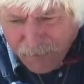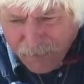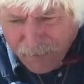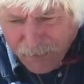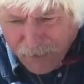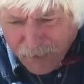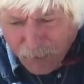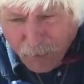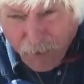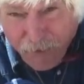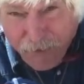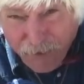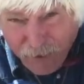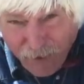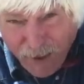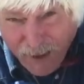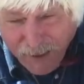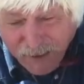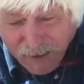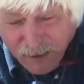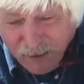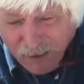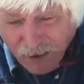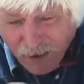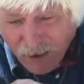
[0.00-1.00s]
the
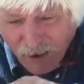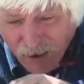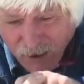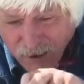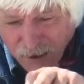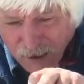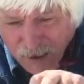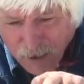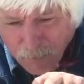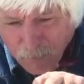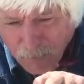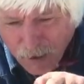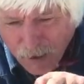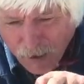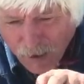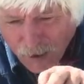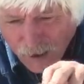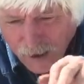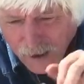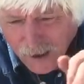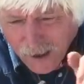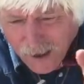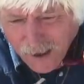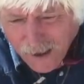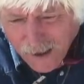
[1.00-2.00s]
reflected arc in the mirror
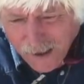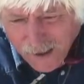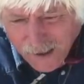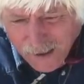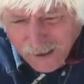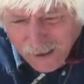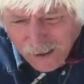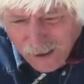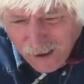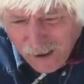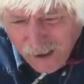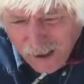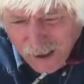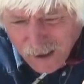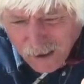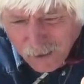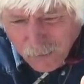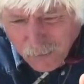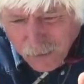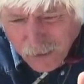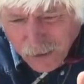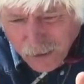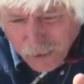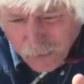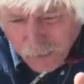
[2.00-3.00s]
in line
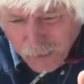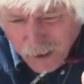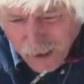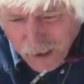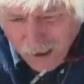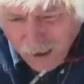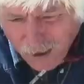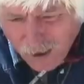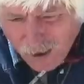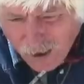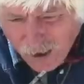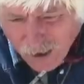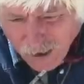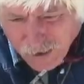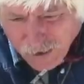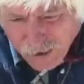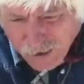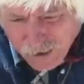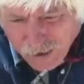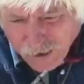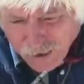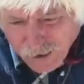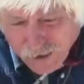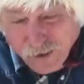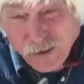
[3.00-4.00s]
with the real arc that
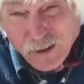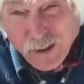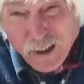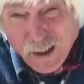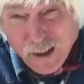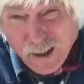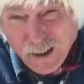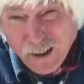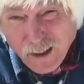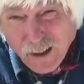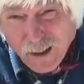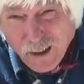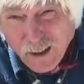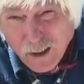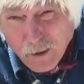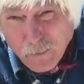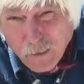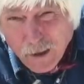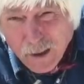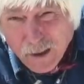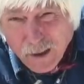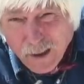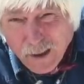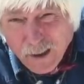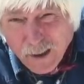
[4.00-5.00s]
you can see
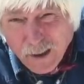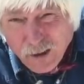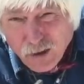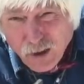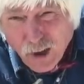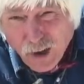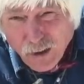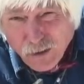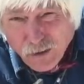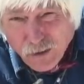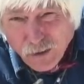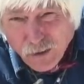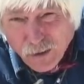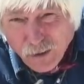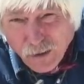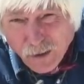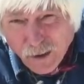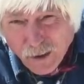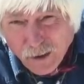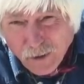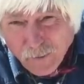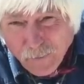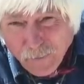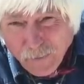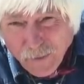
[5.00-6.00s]
immediately adjacent to
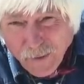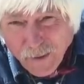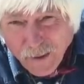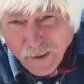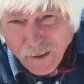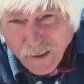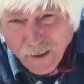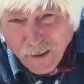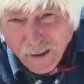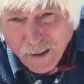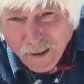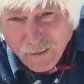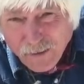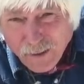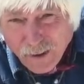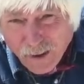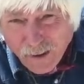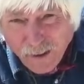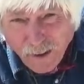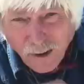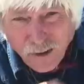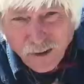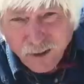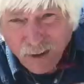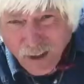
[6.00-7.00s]
it. If they're a
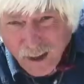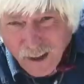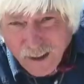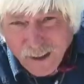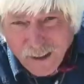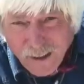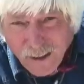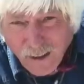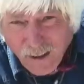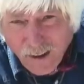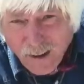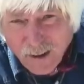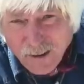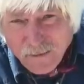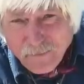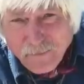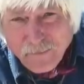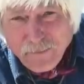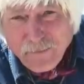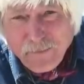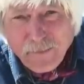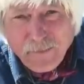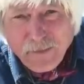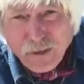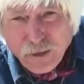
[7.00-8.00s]
nice clean line,
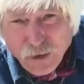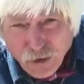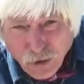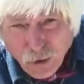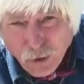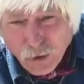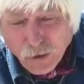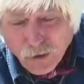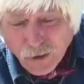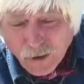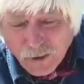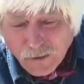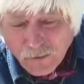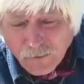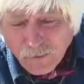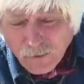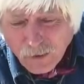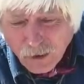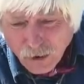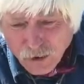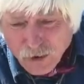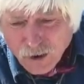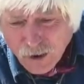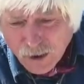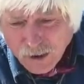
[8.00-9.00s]
sorted.
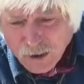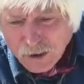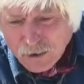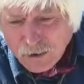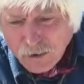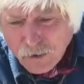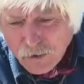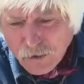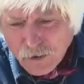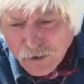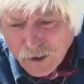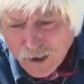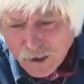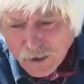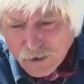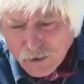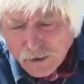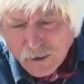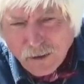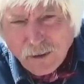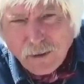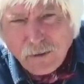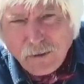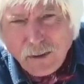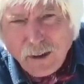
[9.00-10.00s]
Looks like a good
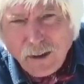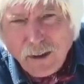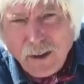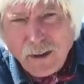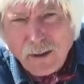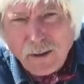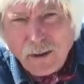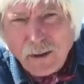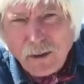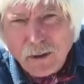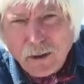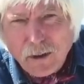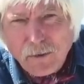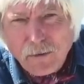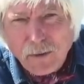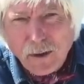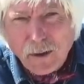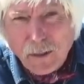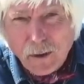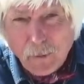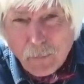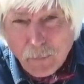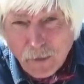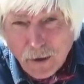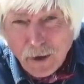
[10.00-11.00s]
sextant. If you like the look of it
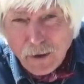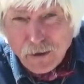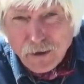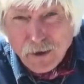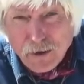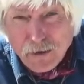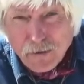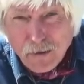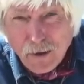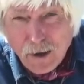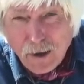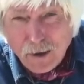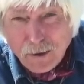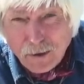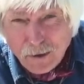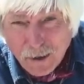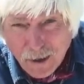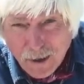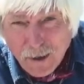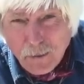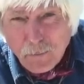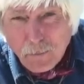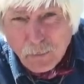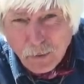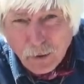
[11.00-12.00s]
and the price is right,
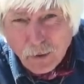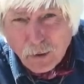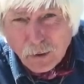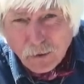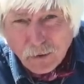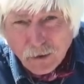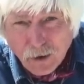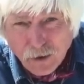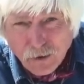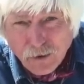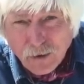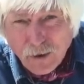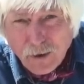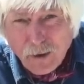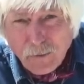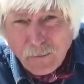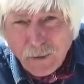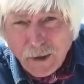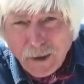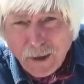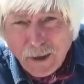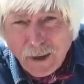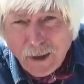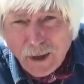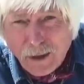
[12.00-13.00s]
get it bought, because there aren't
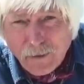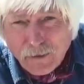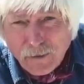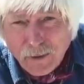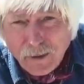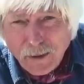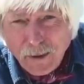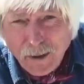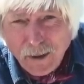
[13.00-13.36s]
many left.